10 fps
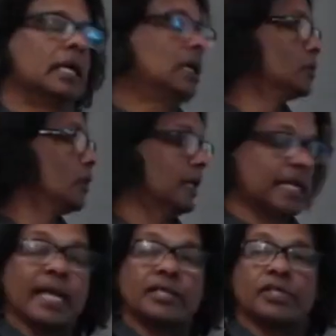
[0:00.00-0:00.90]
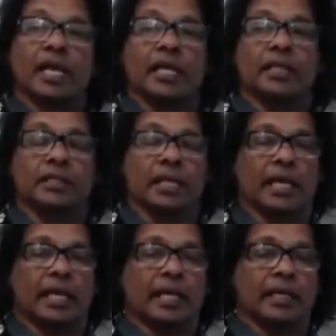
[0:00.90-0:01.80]
So it can change,
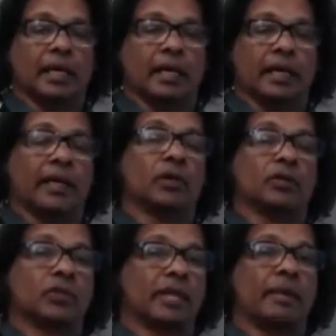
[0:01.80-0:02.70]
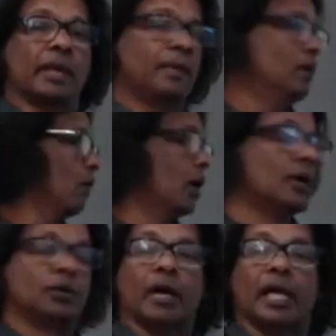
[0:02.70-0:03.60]
and uh, and also there may be one
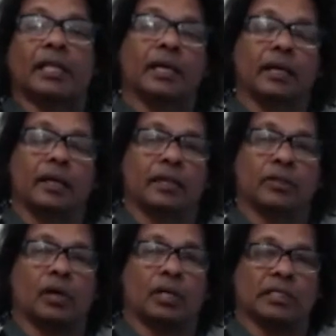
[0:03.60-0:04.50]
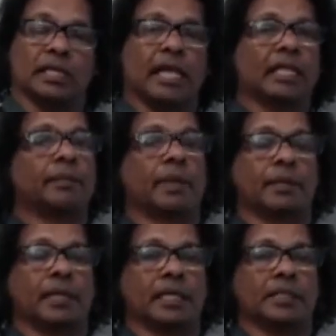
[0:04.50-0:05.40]
or two other thoughts that other
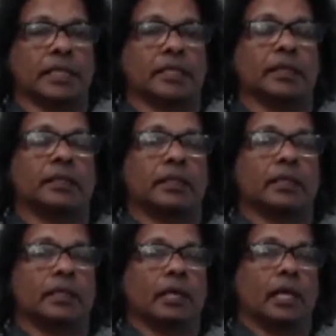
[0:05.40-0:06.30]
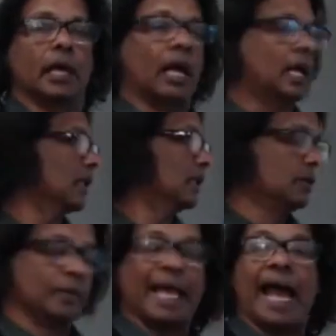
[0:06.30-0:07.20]
people consider uh,
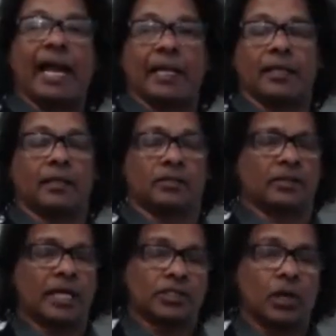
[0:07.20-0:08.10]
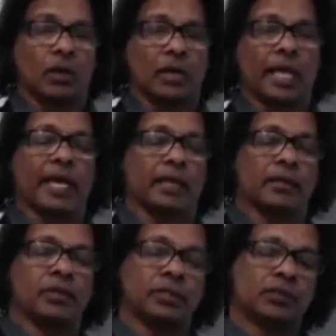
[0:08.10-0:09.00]
to be added. So that's all okay.
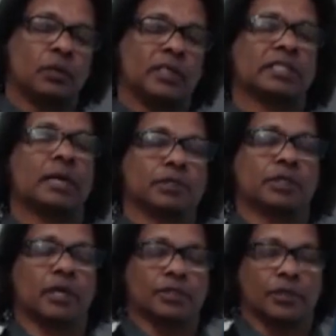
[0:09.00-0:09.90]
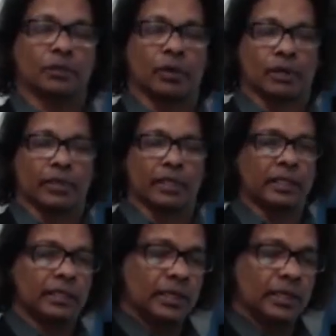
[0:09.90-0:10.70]
You just want some structure to work with.